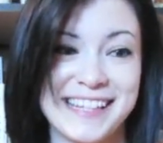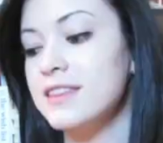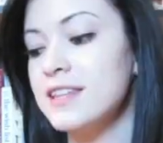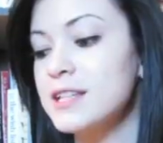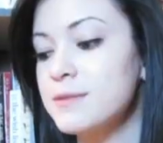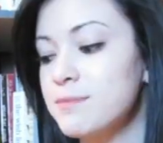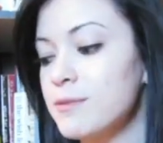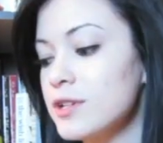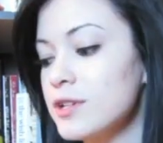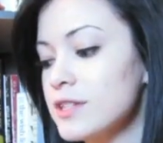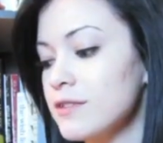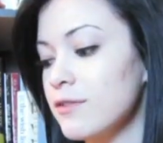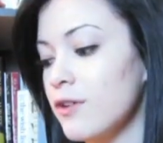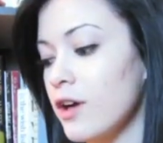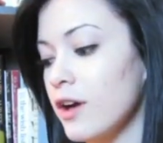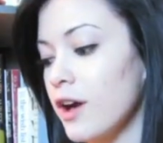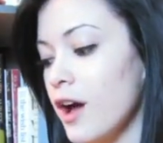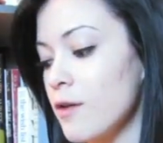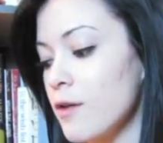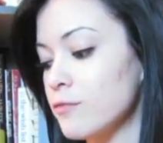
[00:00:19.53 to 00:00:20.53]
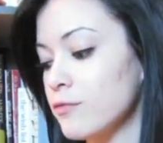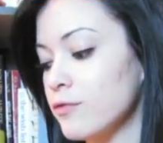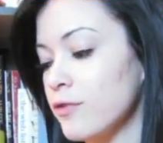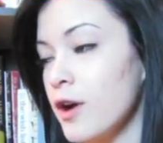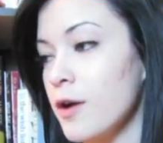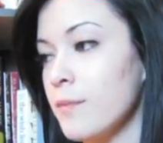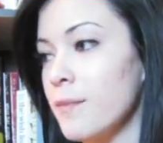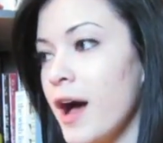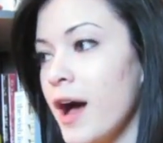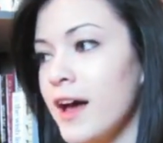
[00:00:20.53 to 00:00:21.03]
These books have all come
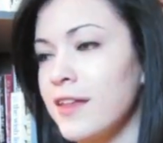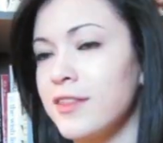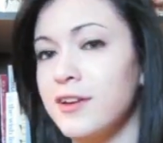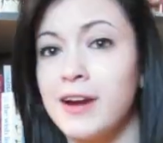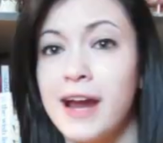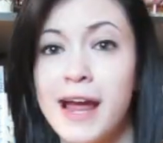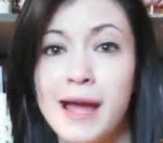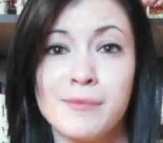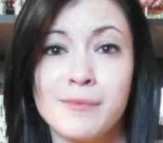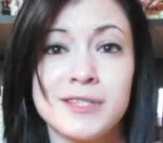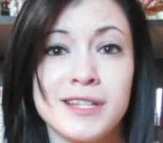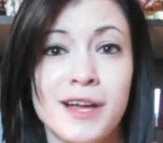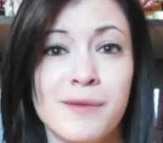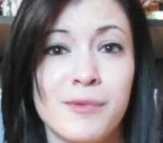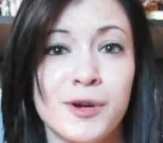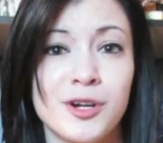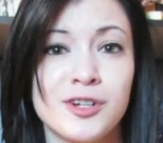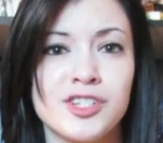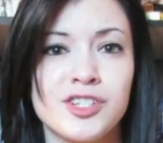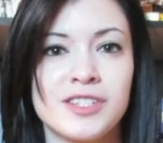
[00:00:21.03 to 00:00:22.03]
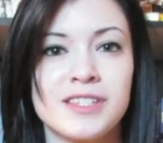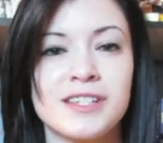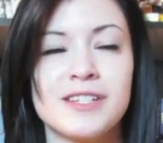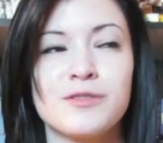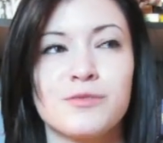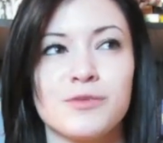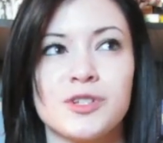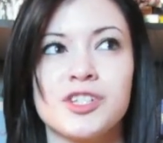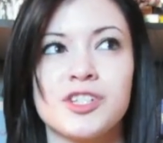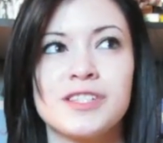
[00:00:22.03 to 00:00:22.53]
from either Amazon
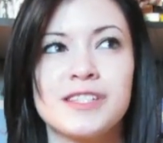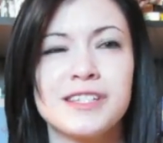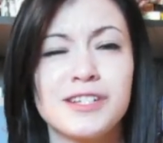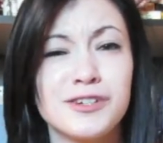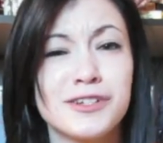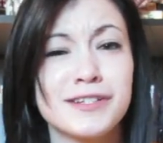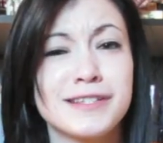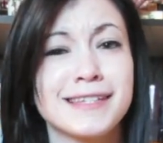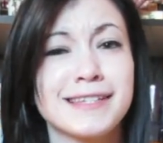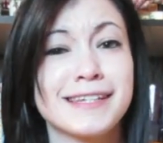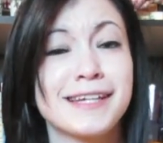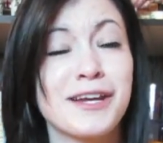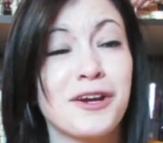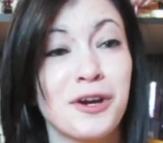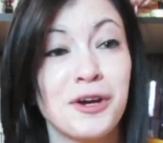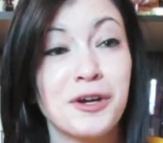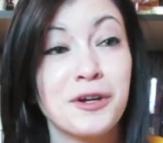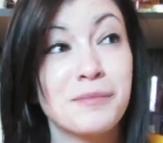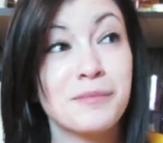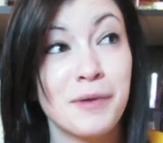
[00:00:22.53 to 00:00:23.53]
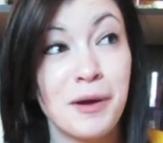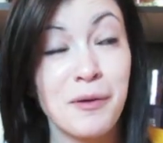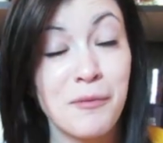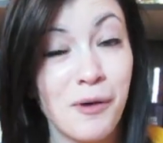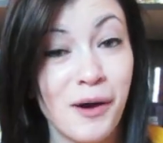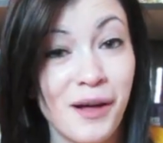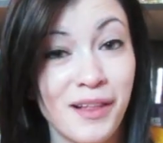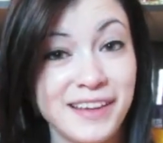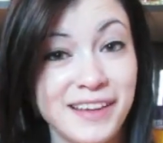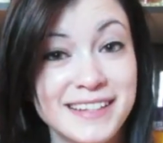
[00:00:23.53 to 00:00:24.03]
purchases, which seriously hurt my
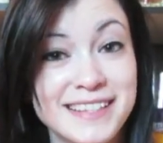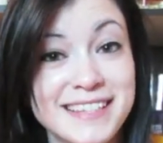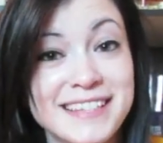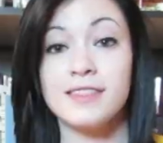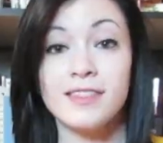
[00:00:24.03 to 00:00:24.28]
wallet,